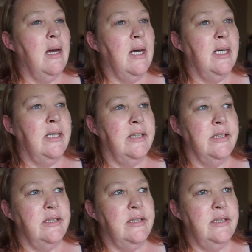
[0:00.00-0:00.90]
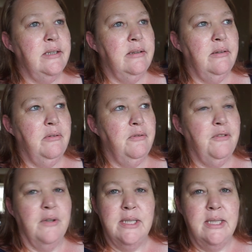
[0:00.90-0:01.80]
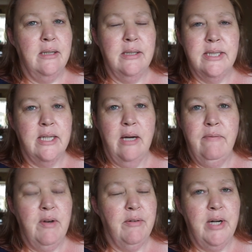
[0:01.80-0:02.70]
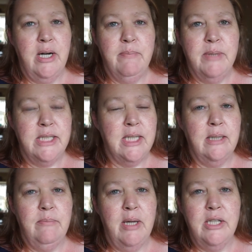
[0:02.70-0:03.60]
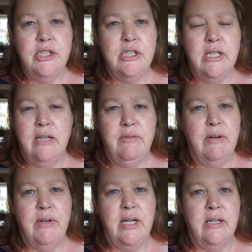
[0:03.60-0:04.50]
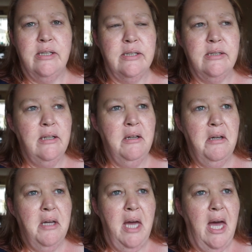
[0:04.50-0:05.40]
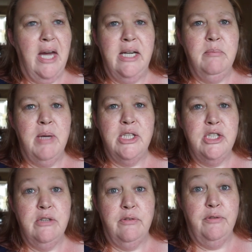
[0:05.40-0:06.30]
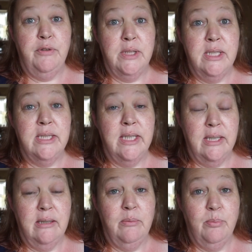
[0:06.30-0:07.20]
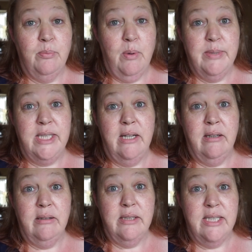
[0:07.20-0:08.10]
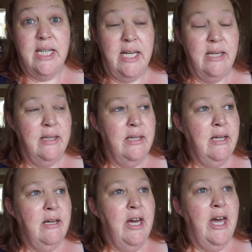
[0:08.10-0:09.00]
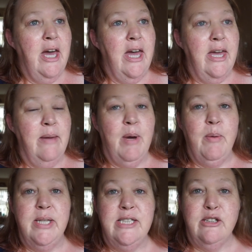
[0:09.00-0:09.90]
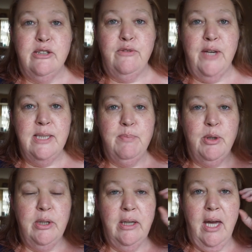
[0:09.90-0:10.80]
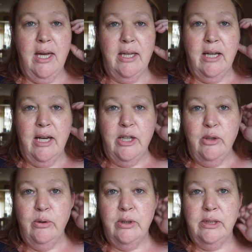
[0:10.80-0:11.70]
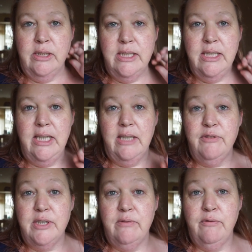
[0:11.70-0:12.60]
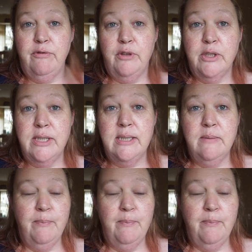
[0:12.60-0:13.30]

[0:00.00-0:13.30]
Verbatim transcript: And for as long as, like, I've never heard my dad mention it, I've never heard any mention of the floodings like what was there today. I went onto Facebook and I googled Clifden floods.